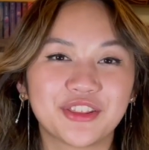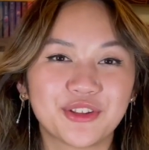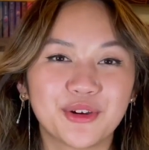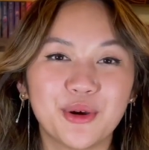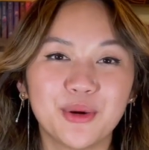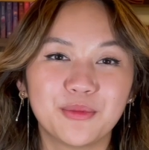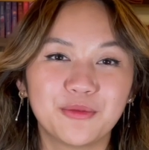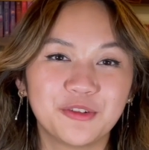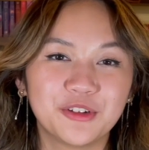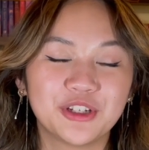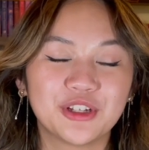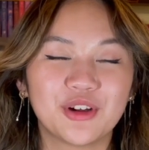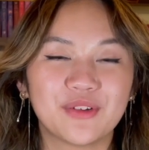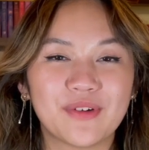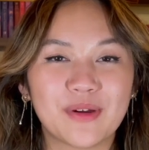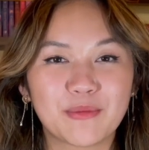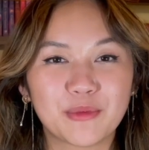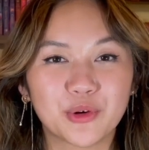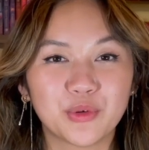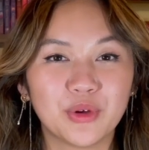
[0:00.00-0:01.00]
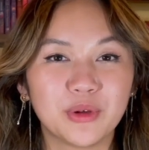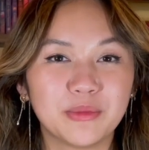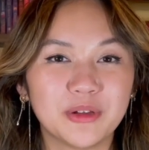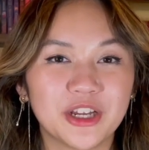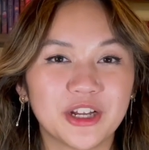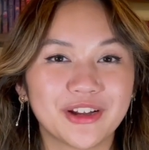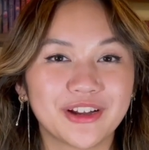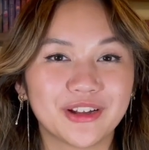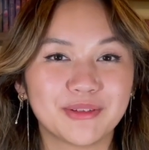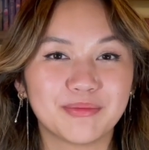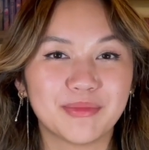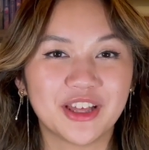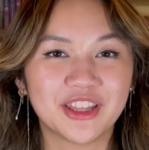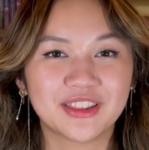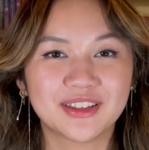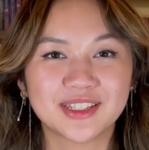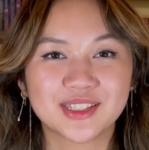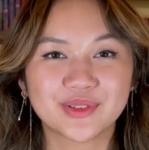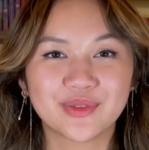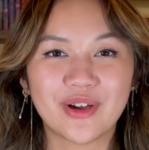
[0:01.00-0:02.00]
Hopefully November will be a good
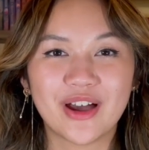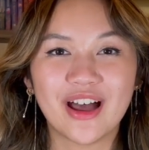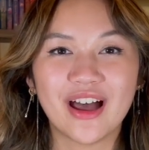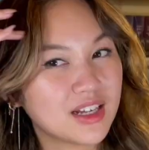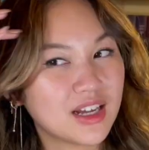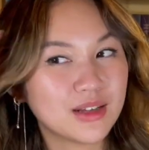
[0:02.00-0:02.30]
month as well.